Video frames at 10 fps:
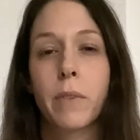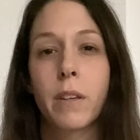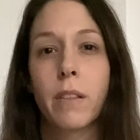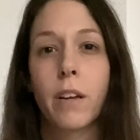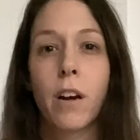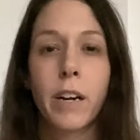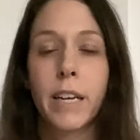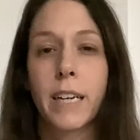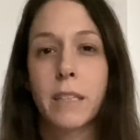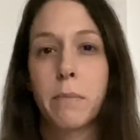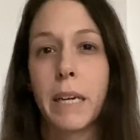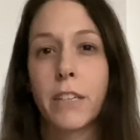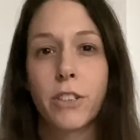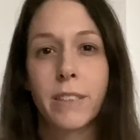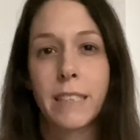The cardiac
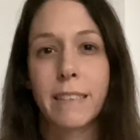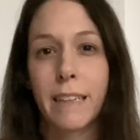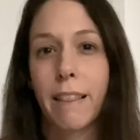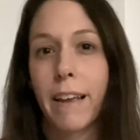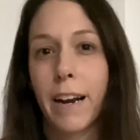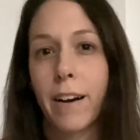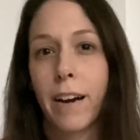demand just isn't there